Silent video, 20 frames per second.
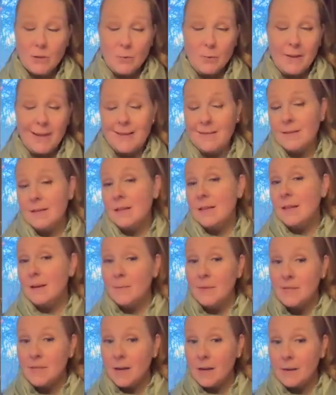plans, and then I'm
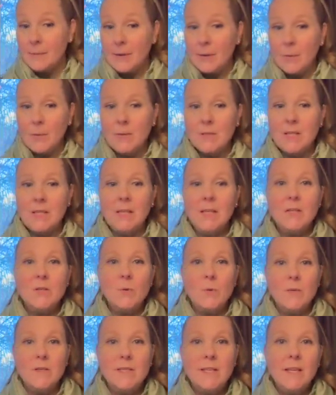going to talk about quilting, because
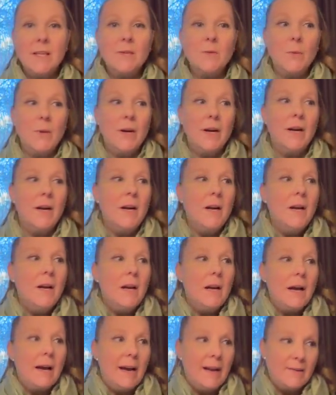quilting is where
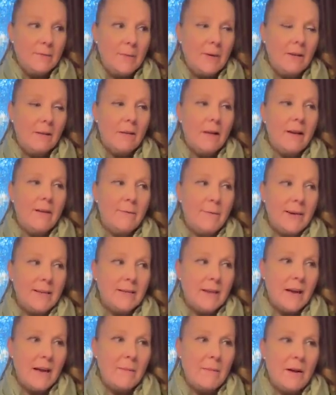I spend a lot of my
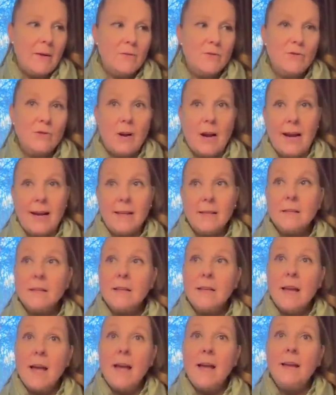time. I was trying to
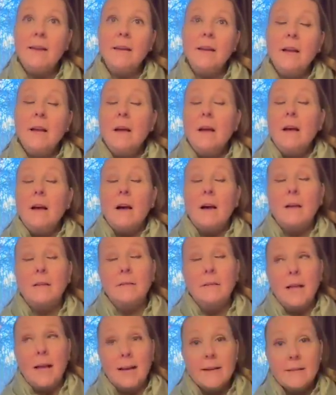get a
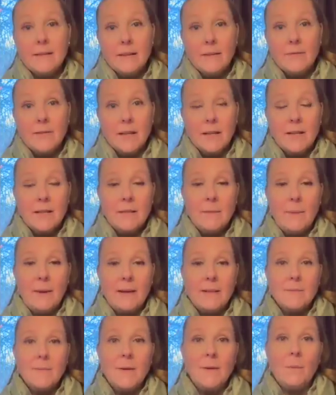lot of stuff done in the
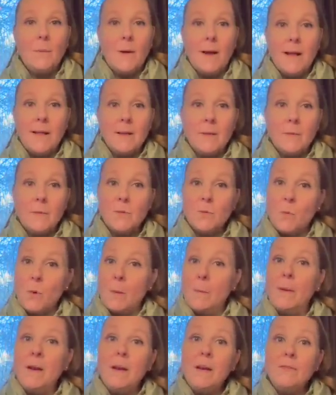basement while it was
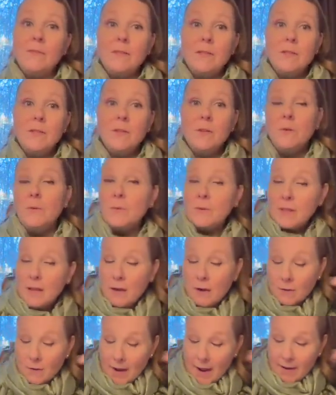warm enough to do
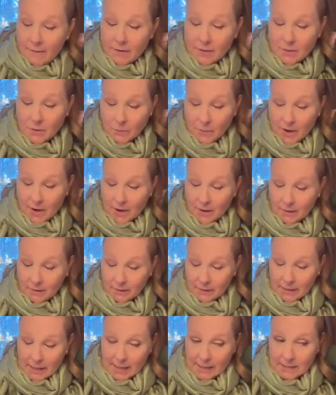without having to wear
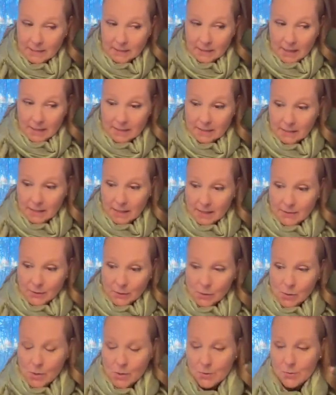lots and lots and lots of
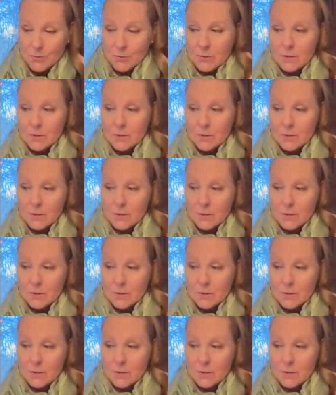clothes